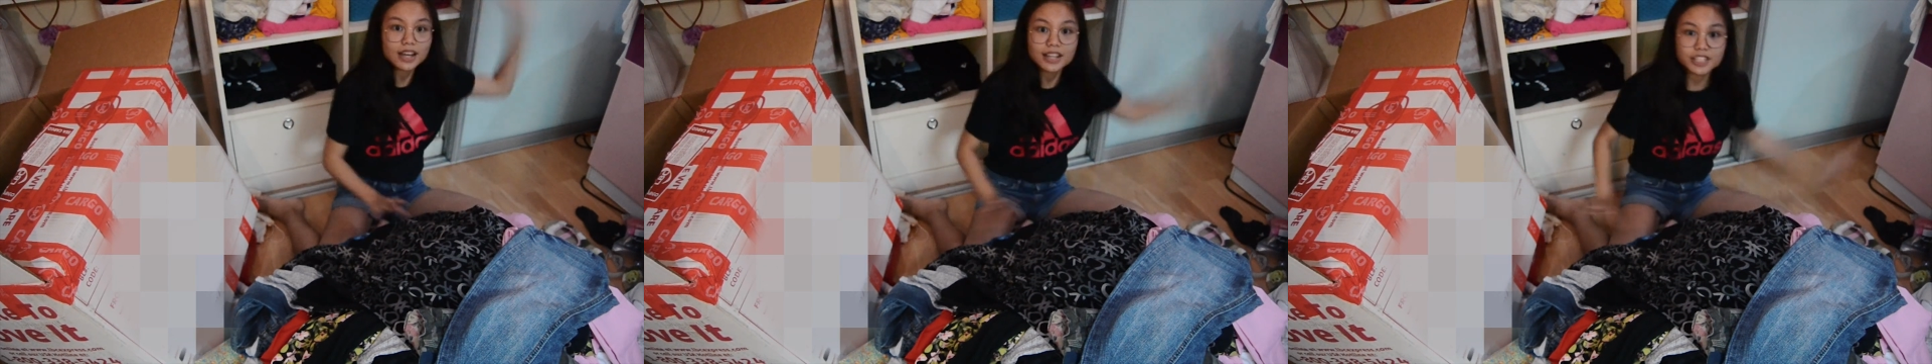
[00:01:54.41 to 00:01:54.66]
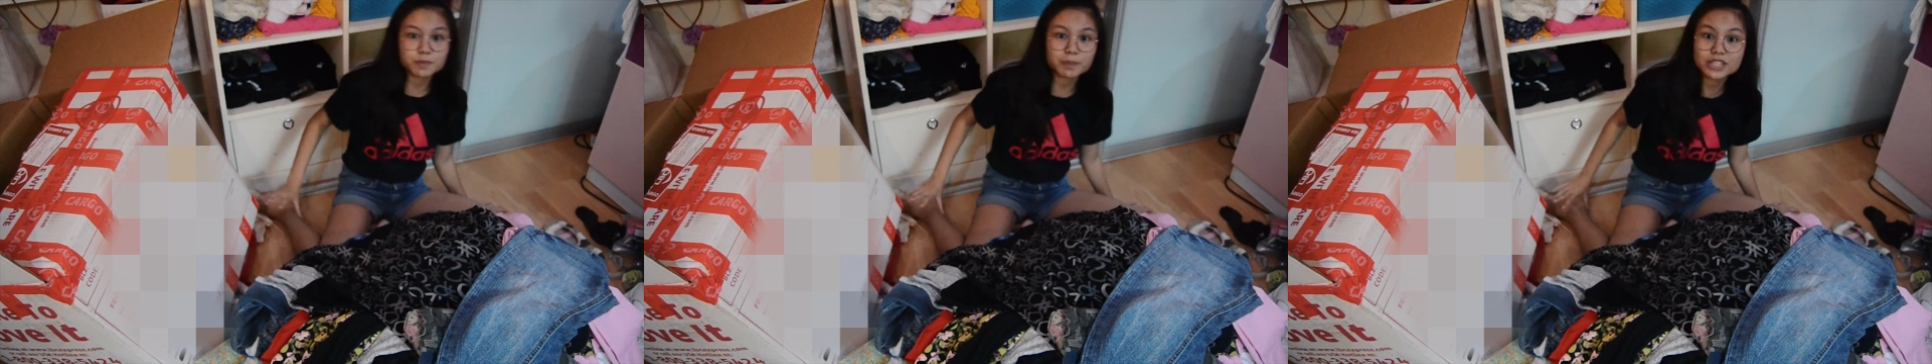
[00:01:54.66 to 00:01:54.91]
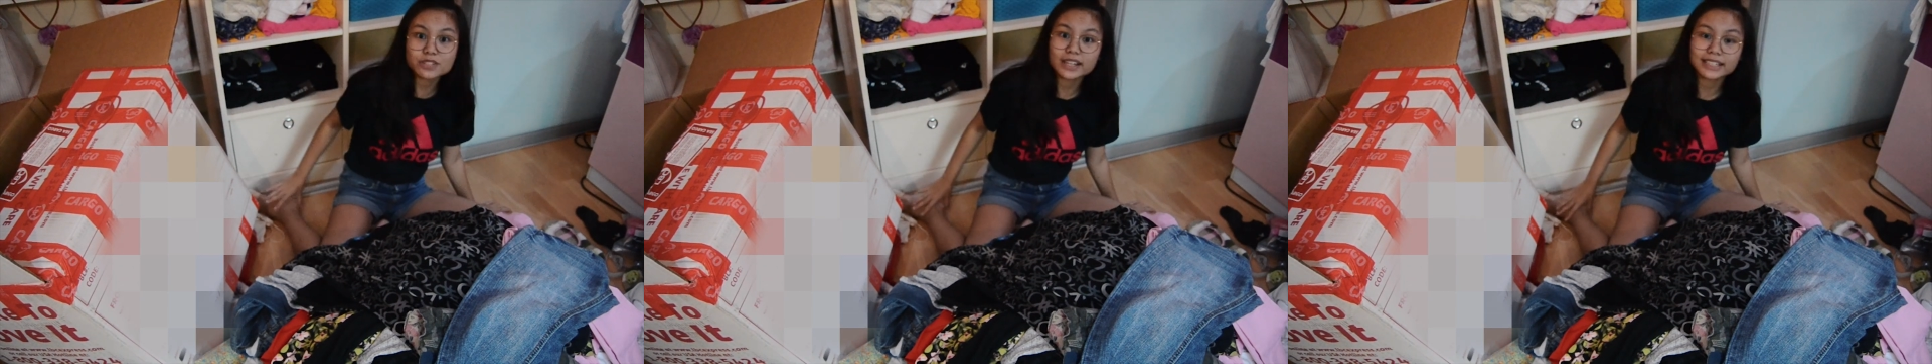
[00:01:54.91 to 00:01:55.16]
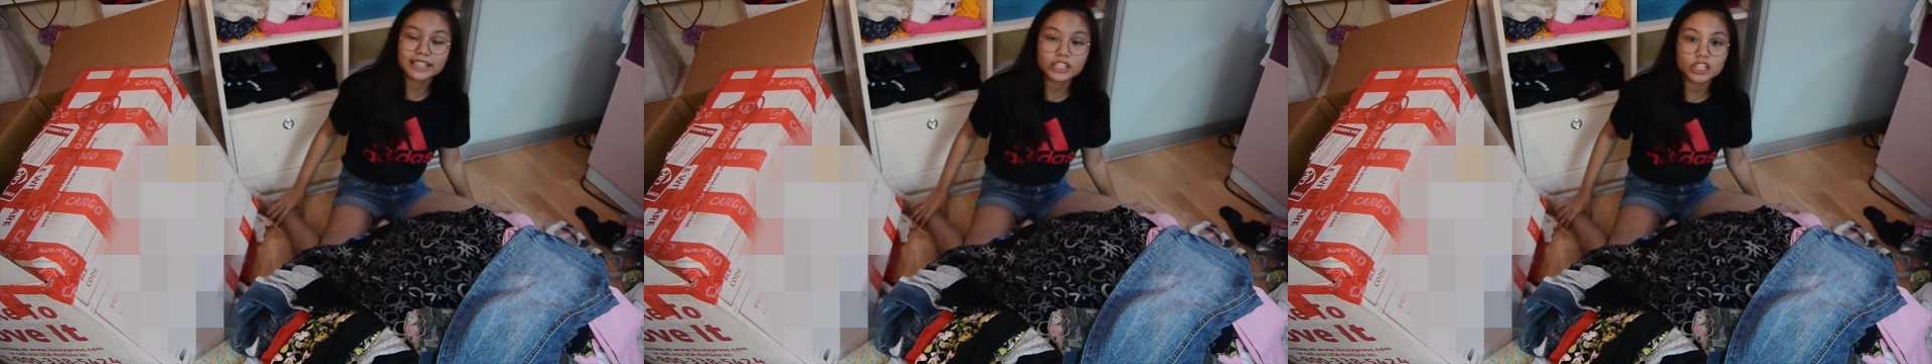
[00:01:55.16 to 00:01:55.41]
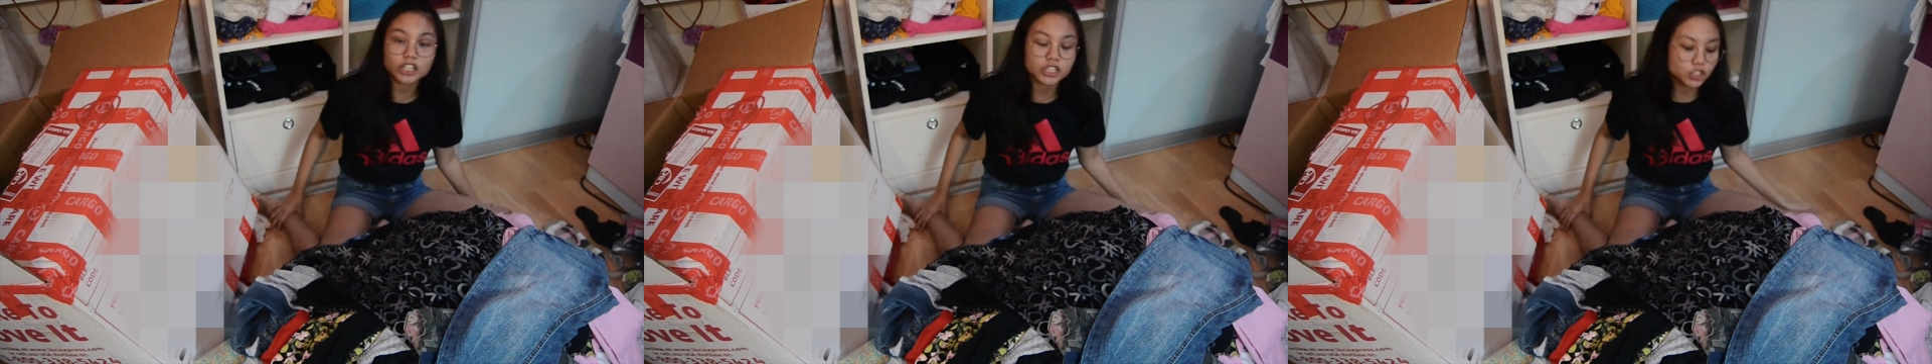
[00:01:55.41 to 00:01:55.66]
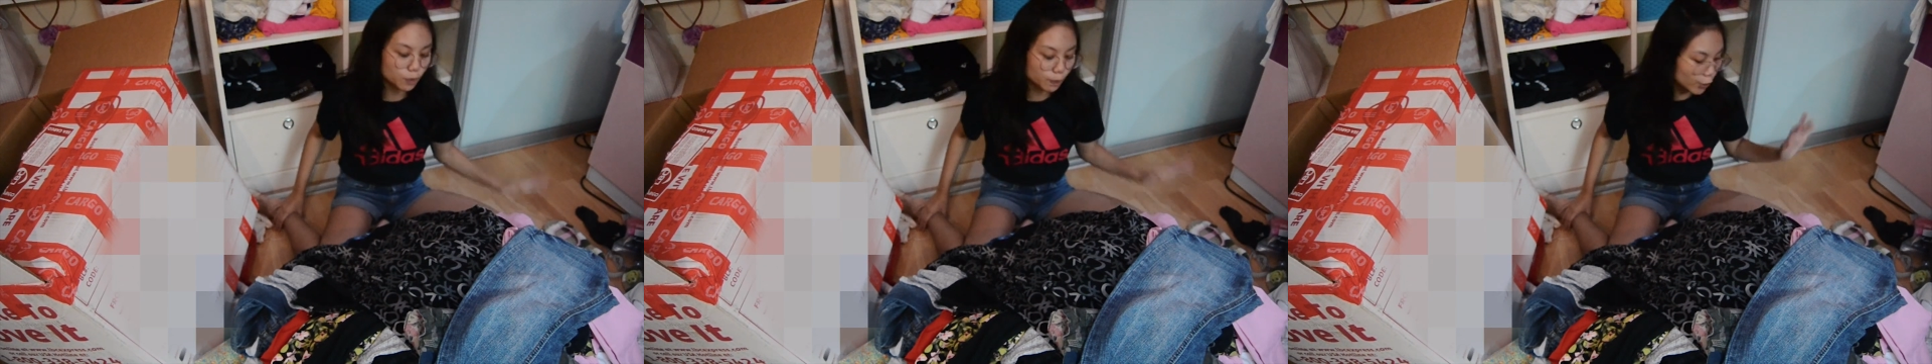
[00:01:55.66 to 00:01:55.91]
the space right here
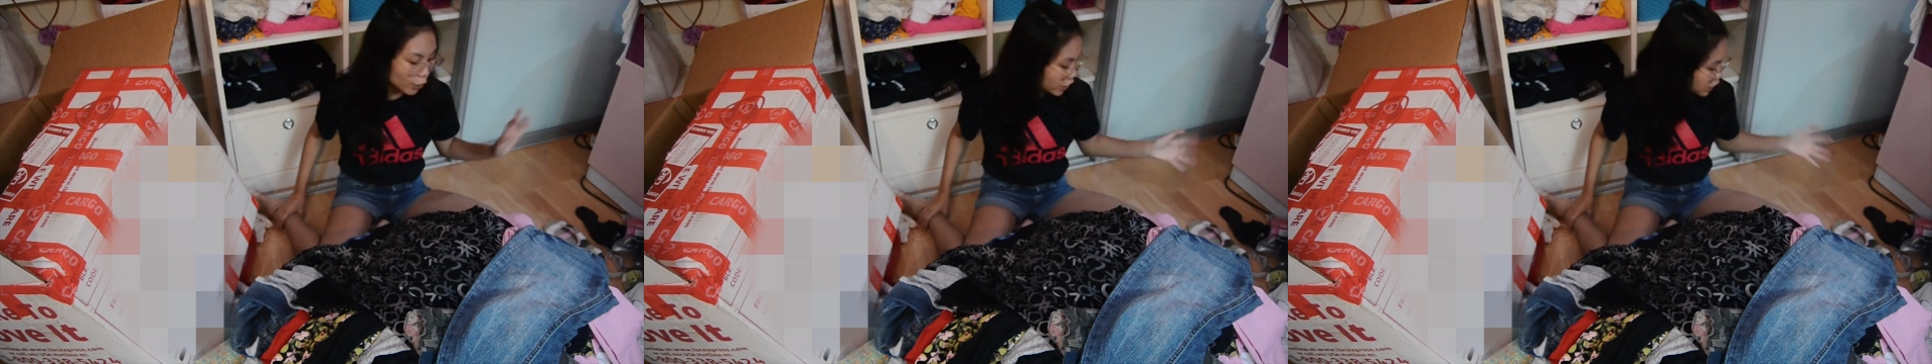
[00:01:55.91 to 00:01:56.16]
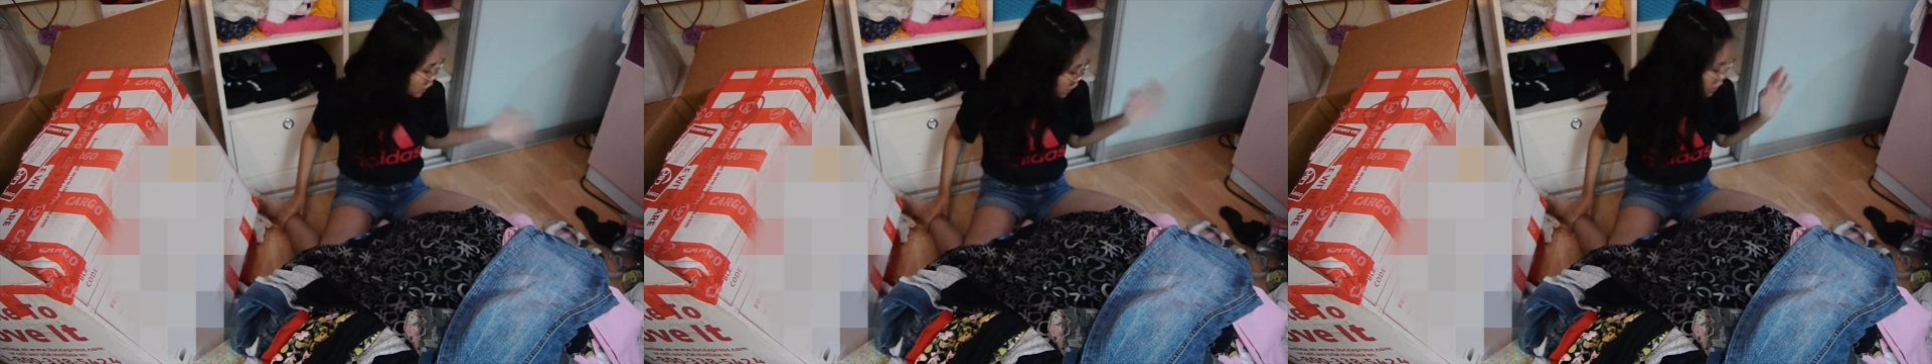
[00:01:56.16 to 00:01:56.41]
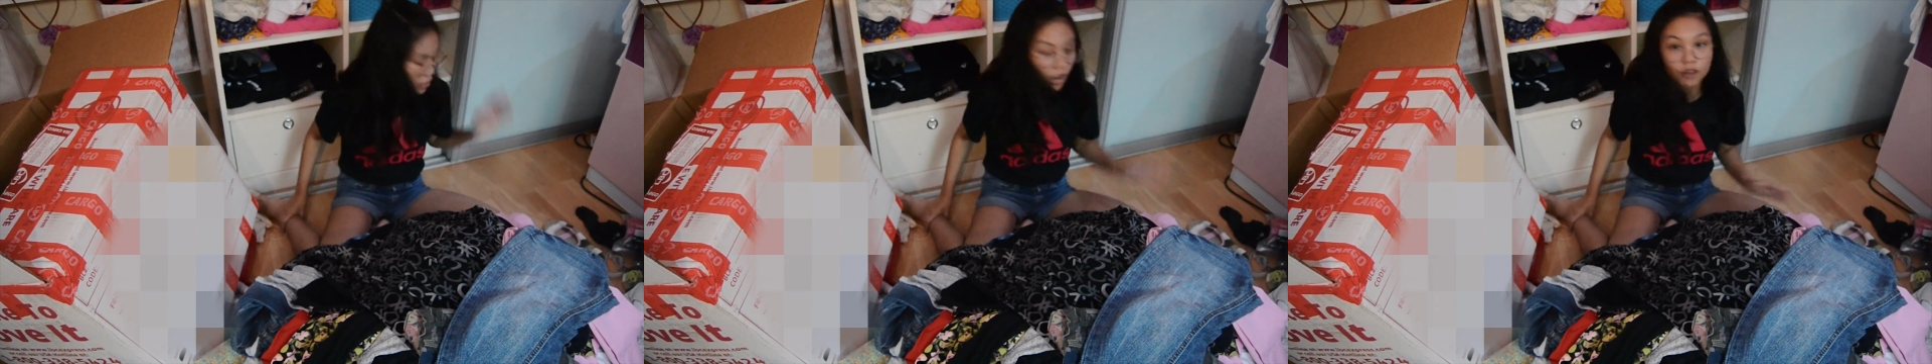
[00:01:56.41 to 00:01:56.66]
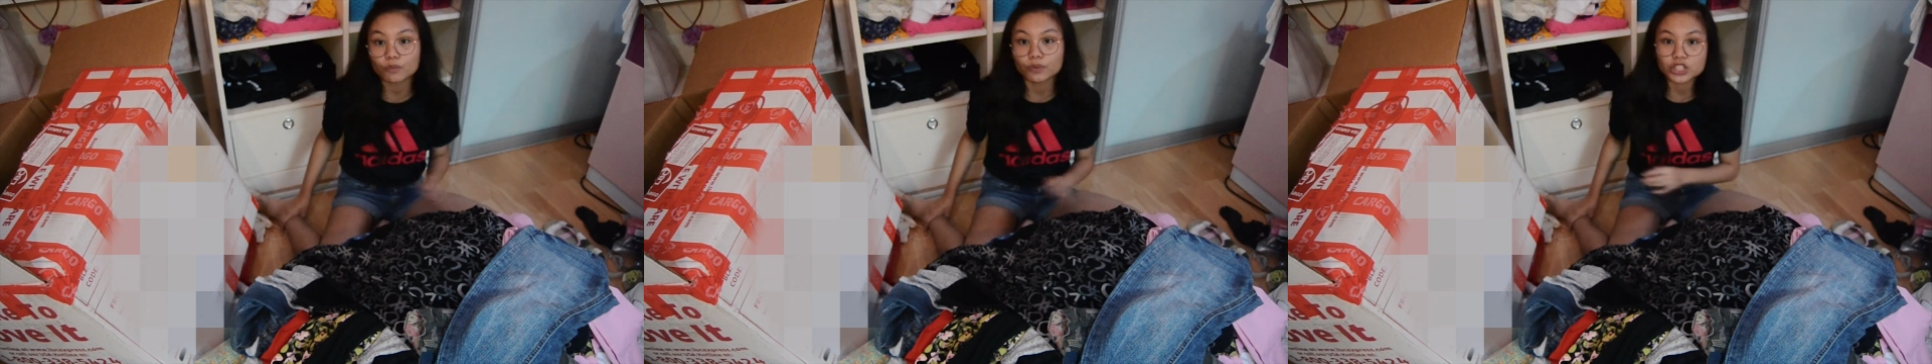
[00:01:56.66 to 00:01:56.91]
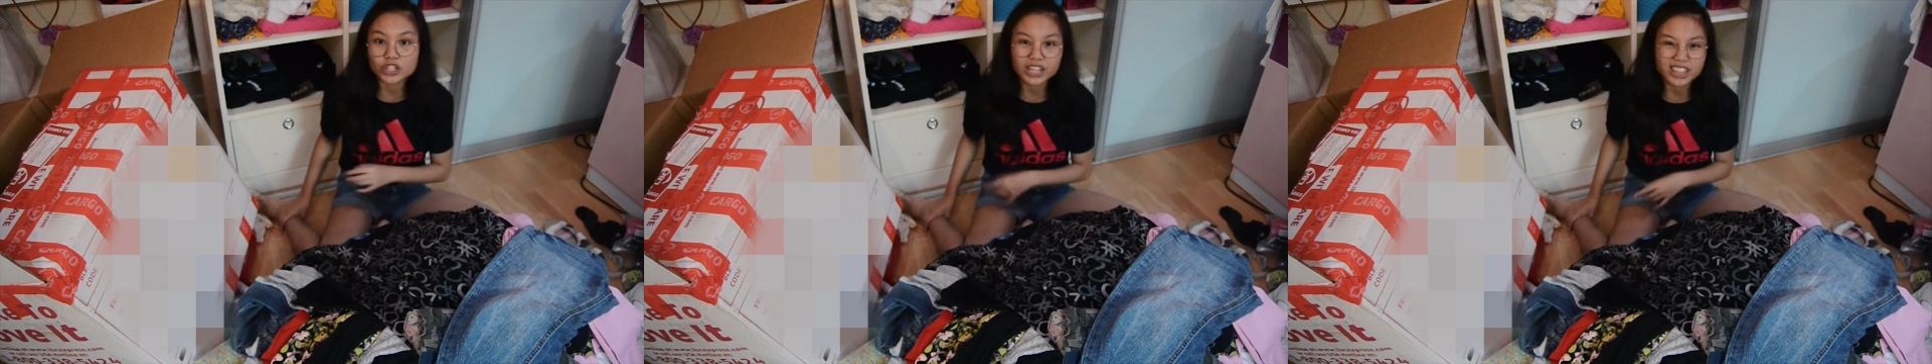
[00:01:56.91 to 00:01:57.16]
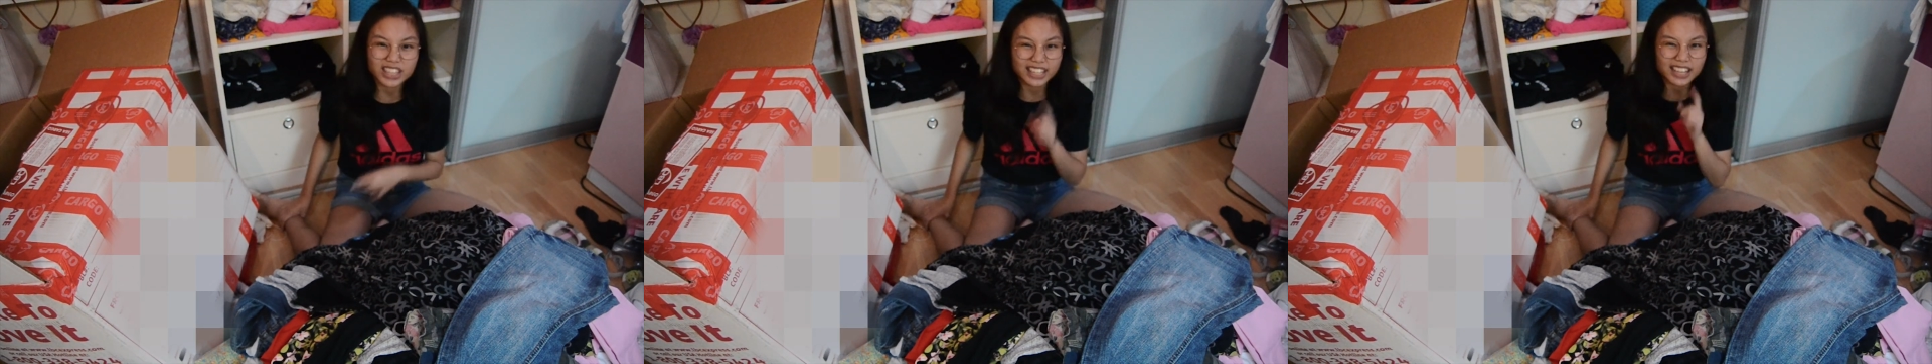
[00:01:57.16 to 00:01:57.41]
to put the stuff which I
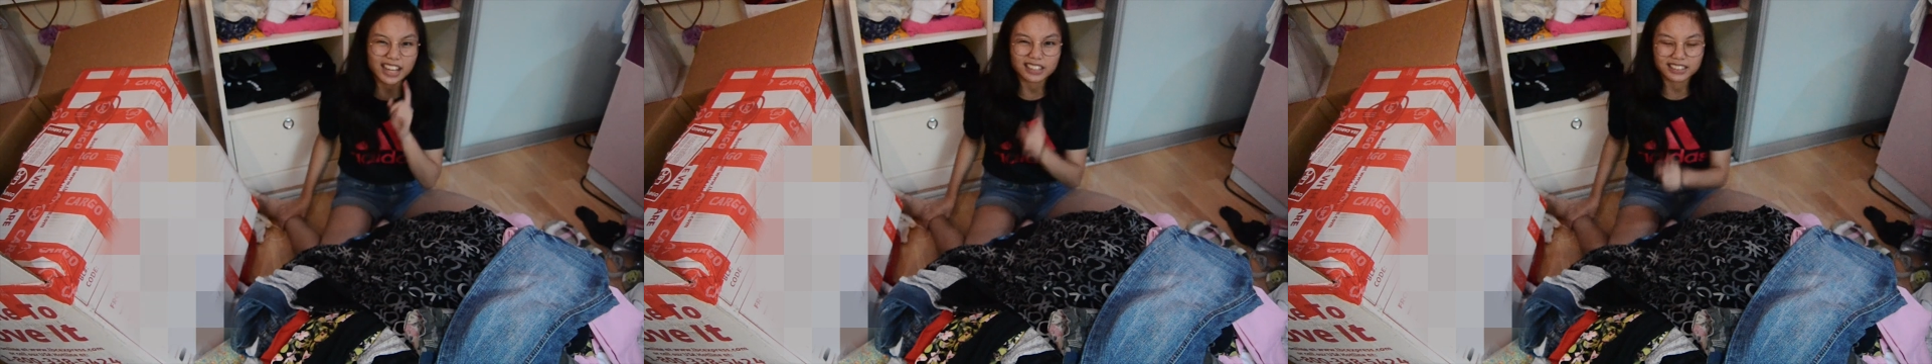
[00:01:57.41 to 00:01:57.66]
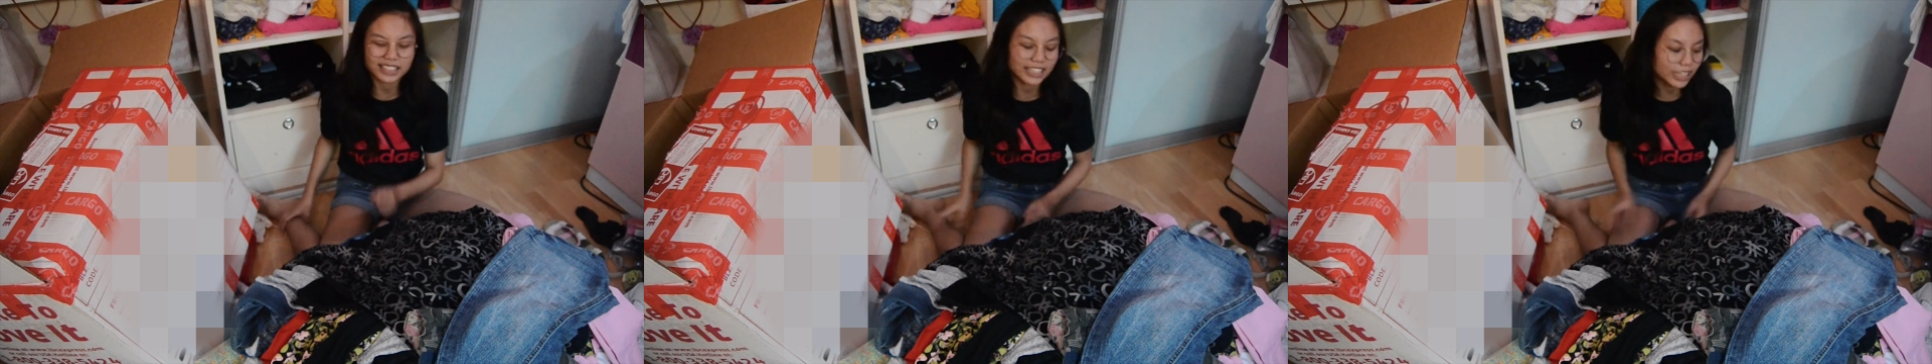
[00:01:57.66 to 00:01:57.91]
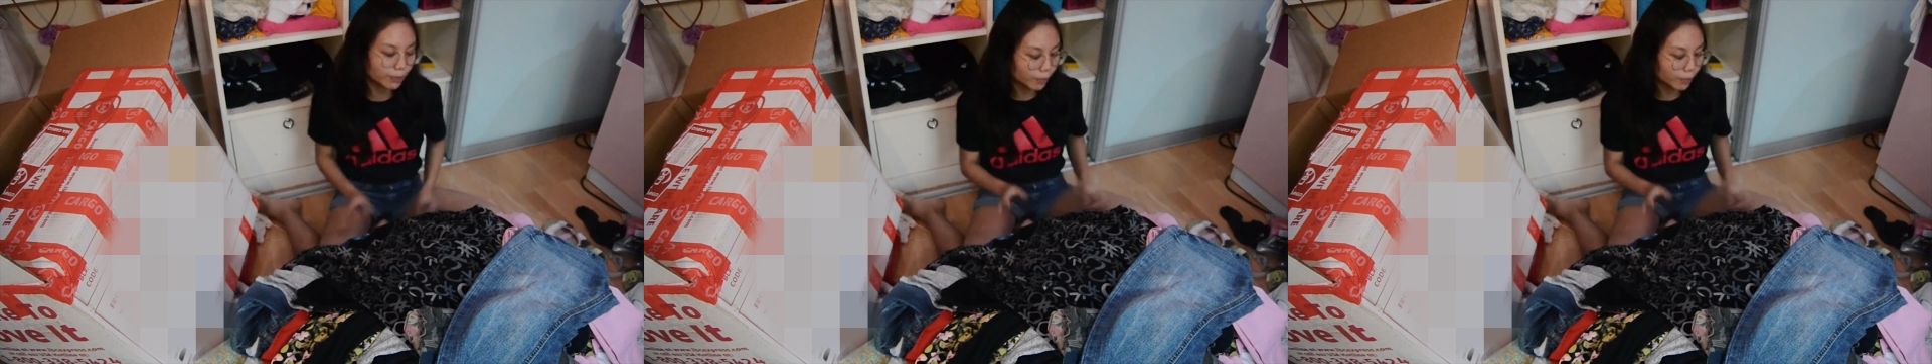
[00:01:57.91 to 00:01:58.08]
think I'll keep.